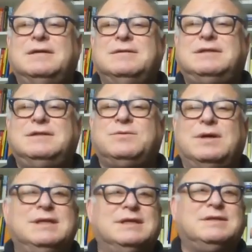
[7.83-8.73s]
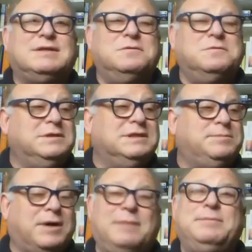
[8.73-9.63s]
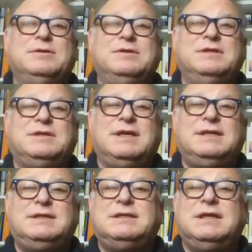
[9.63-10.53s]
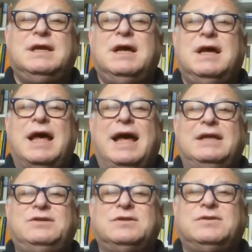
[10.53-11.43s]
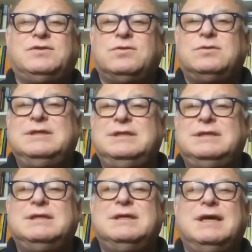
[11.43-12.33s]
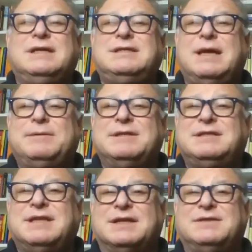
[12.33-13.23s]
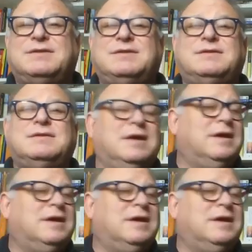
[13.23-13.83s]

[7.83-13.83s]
This is one that's really popular these days. Agile story acceptance tests.